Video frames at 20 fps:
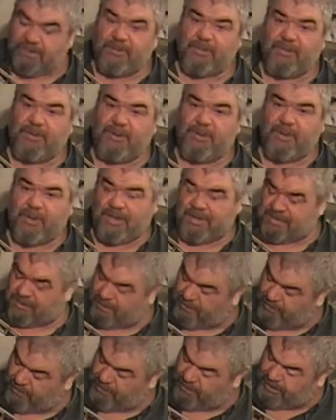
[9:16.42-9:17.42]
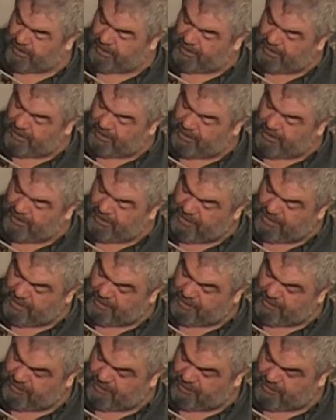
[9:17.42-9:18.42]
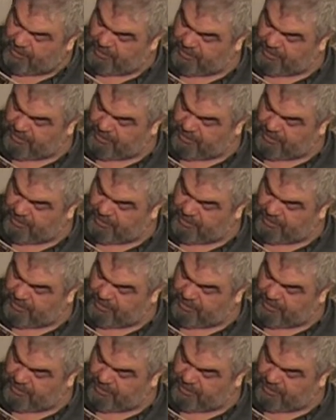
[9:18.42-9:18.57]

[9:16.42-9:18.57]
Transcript: could be why it's not working. Here's where